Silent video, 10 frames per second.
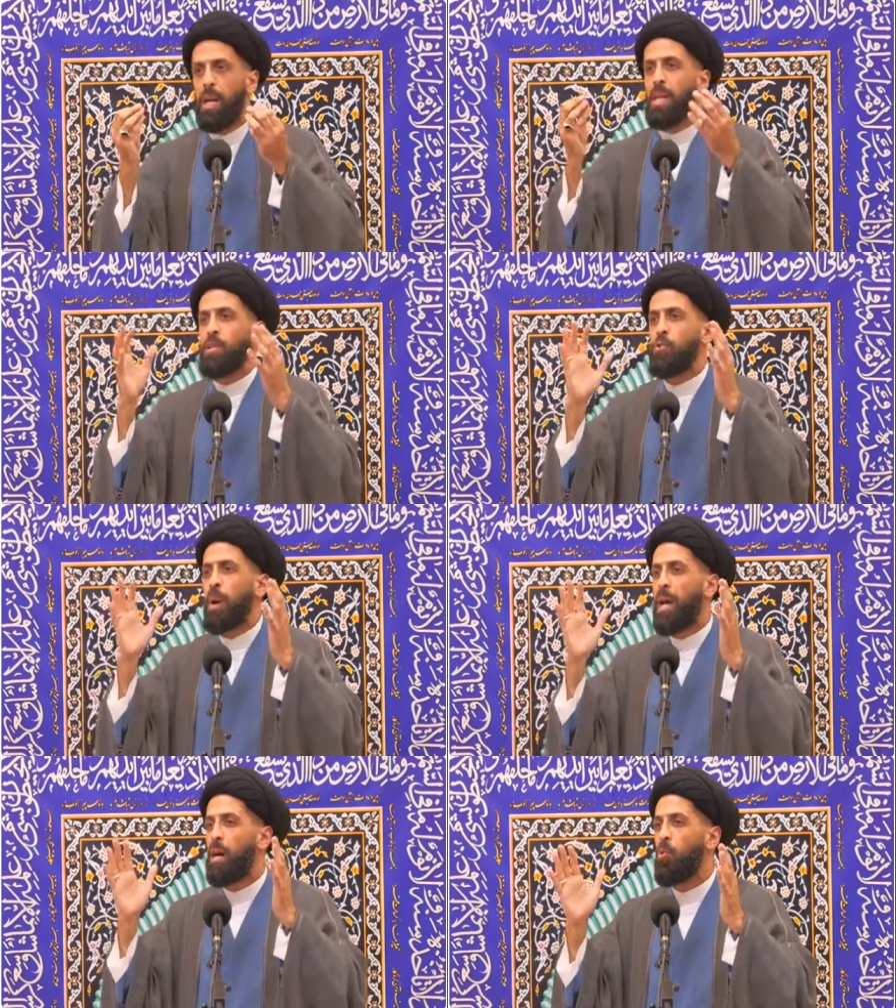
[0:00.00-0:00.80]
Allah
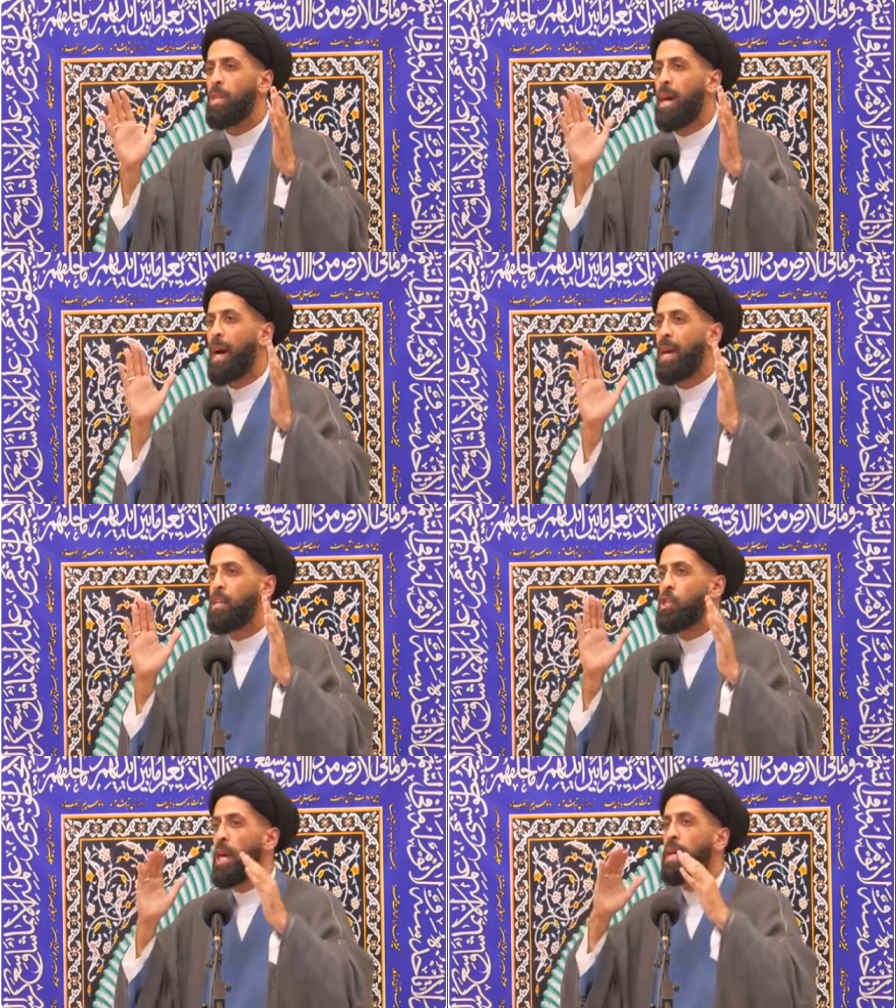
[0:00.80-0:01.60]
subhanahu wa
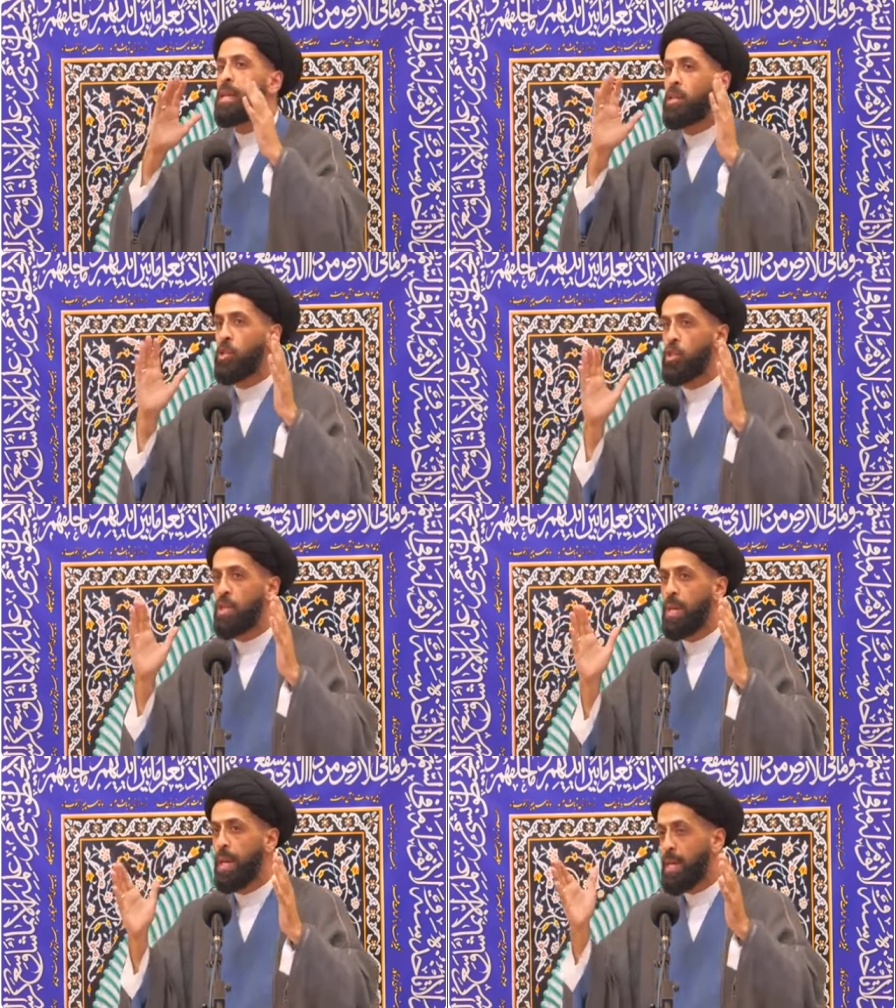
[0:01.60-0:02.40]
ta'ala changed
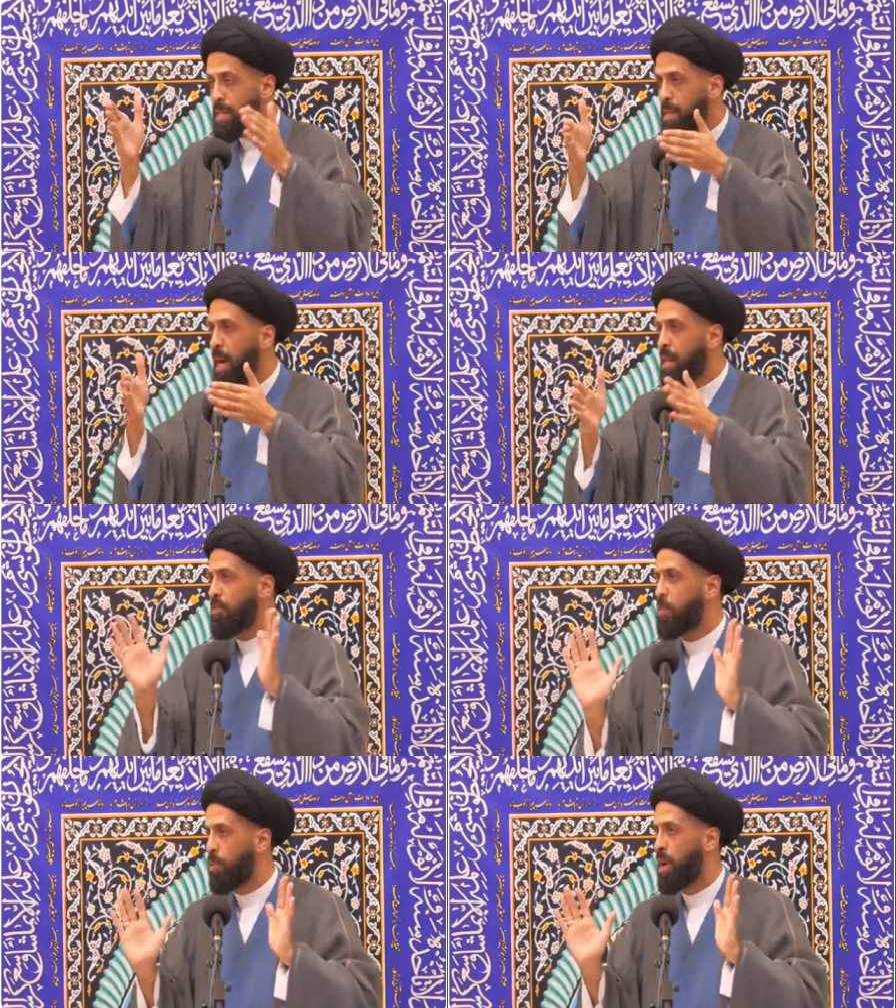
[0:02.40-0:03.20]
inside
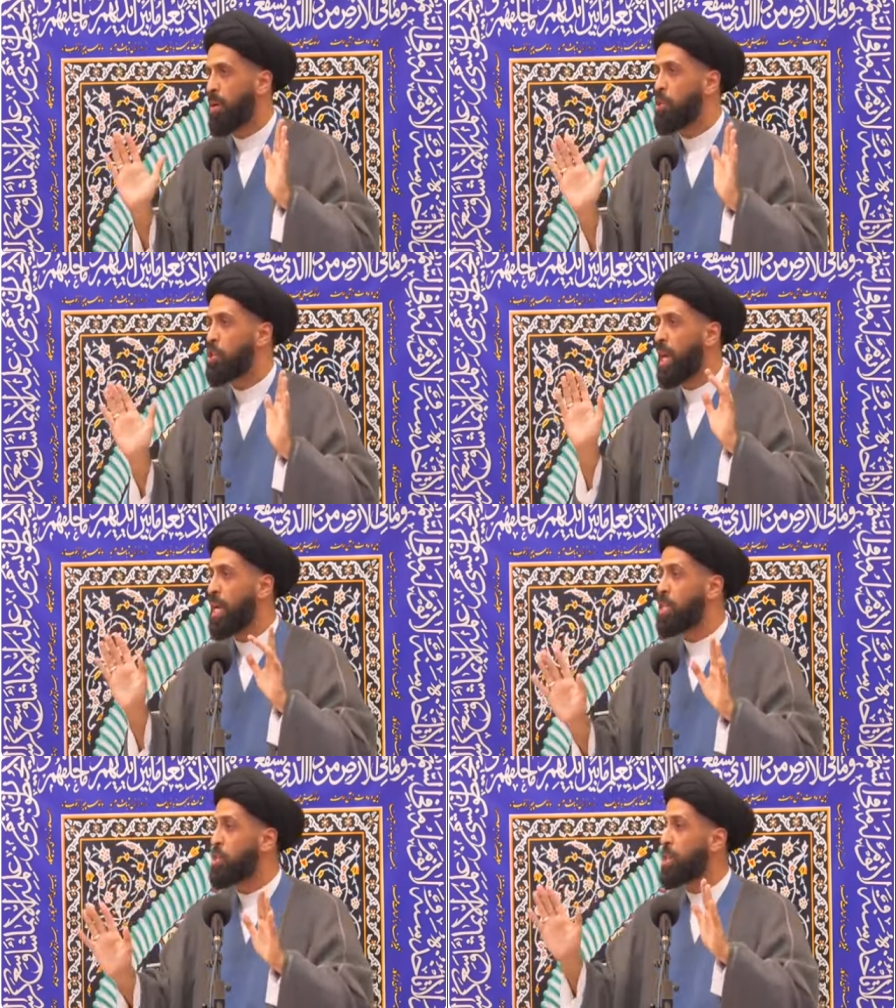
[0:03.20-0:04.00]
of the prayer,
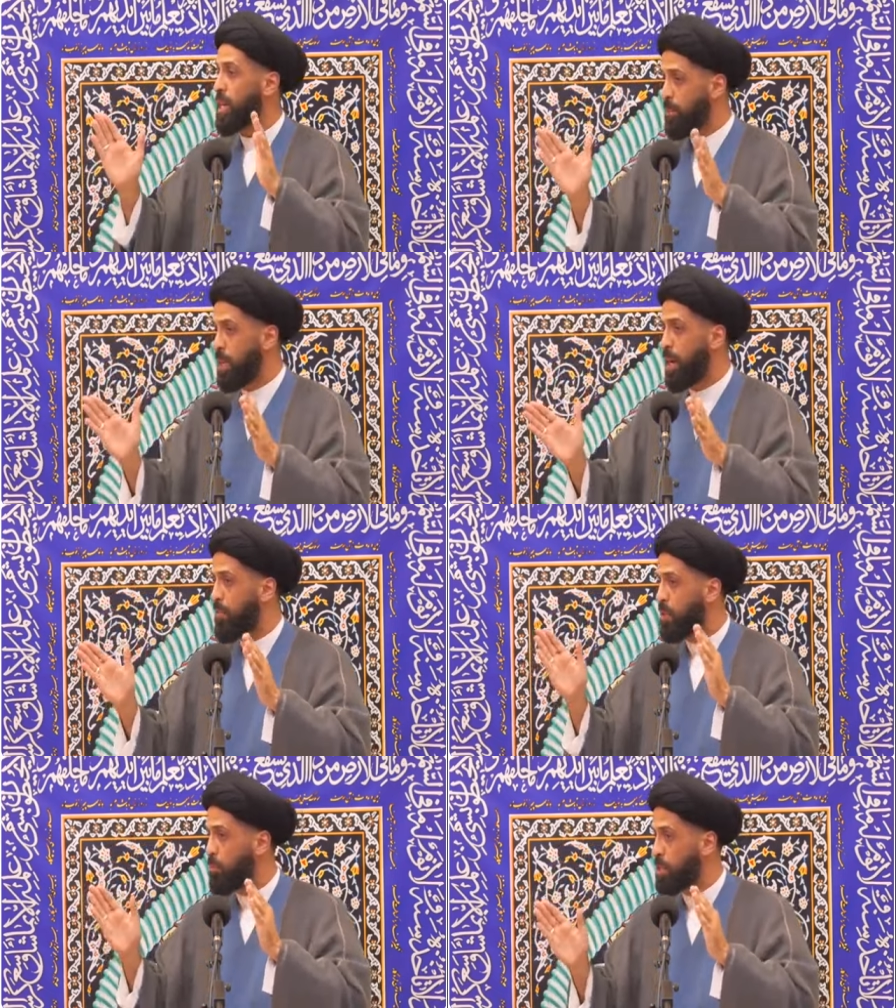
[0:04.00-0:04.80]
changed the qibla
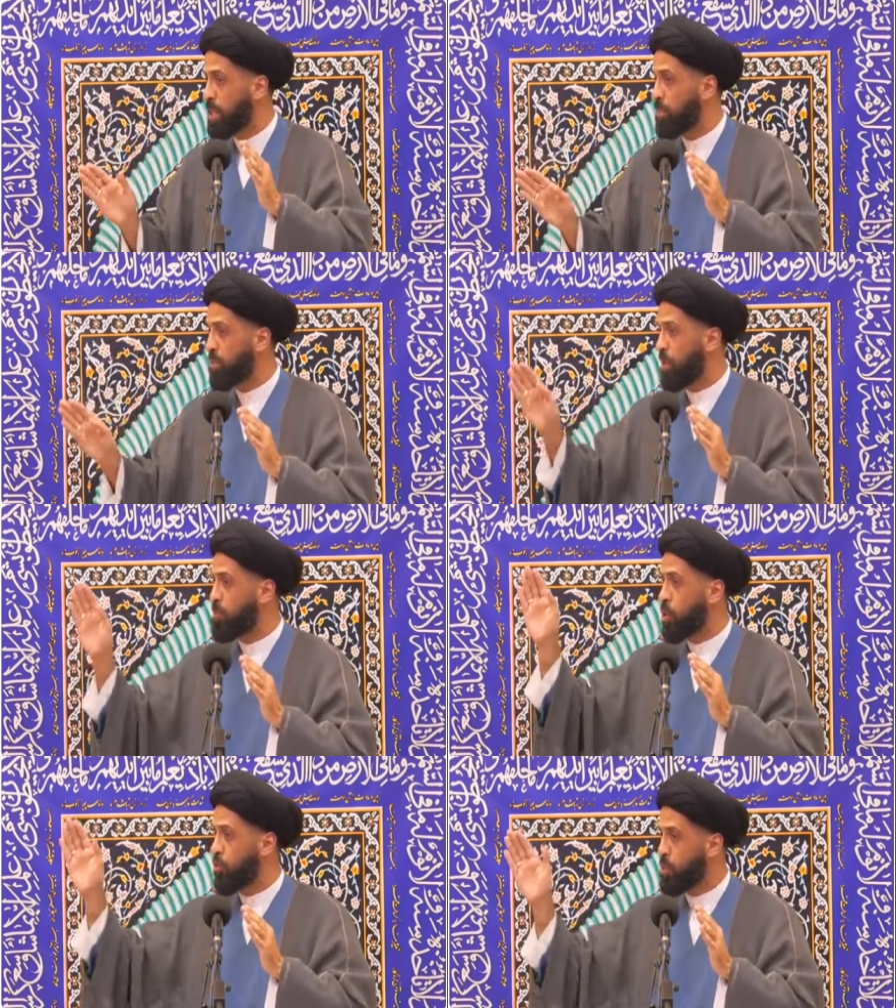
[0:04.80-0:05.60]
of the Muslims
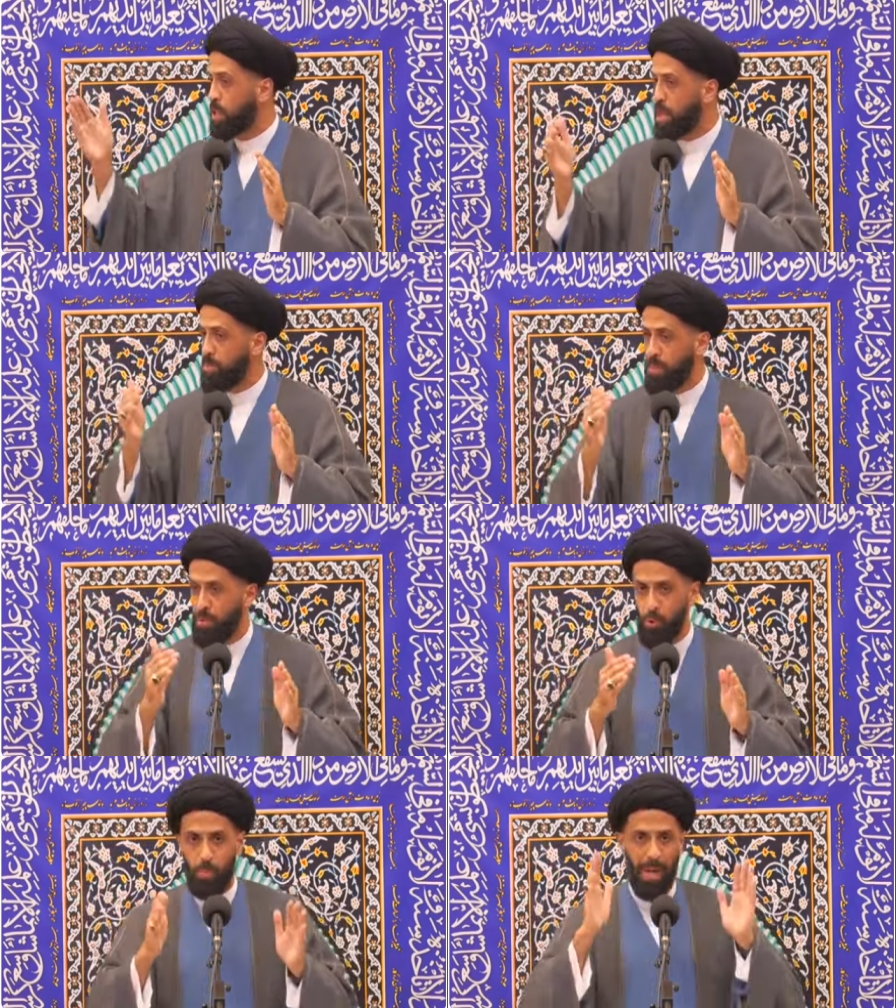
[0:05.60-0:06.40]
from
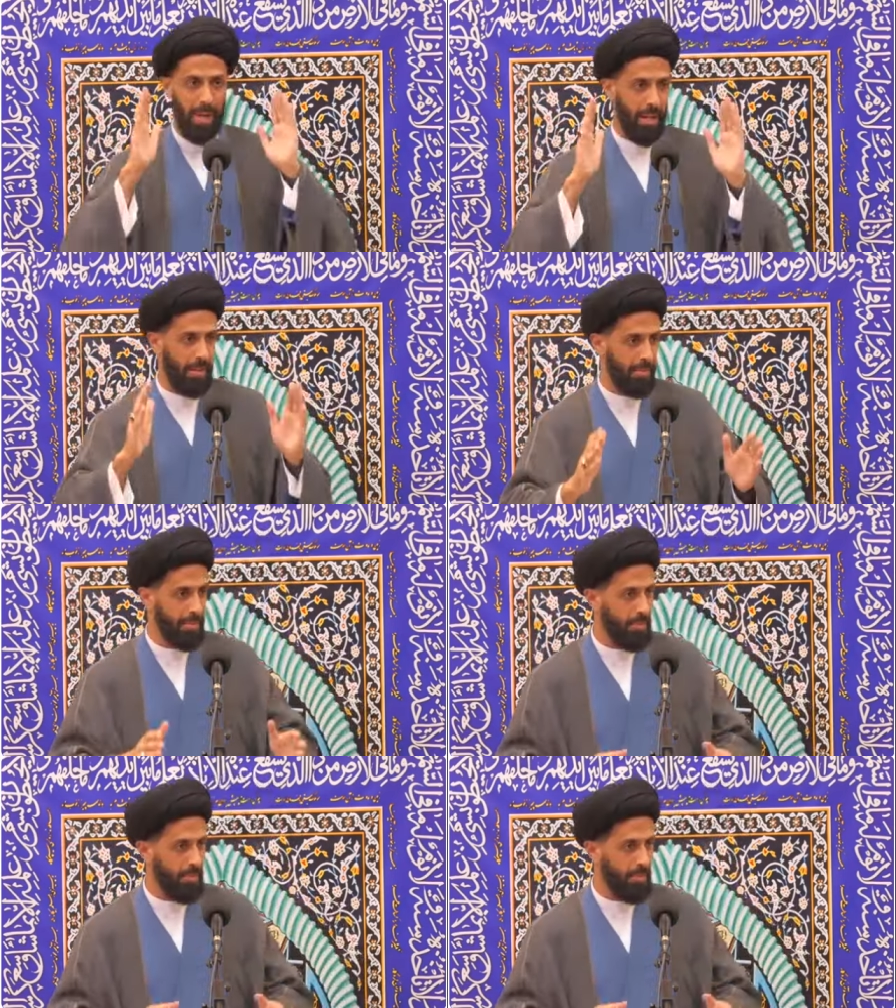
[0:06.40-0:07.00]
Jerusalem to Mecca.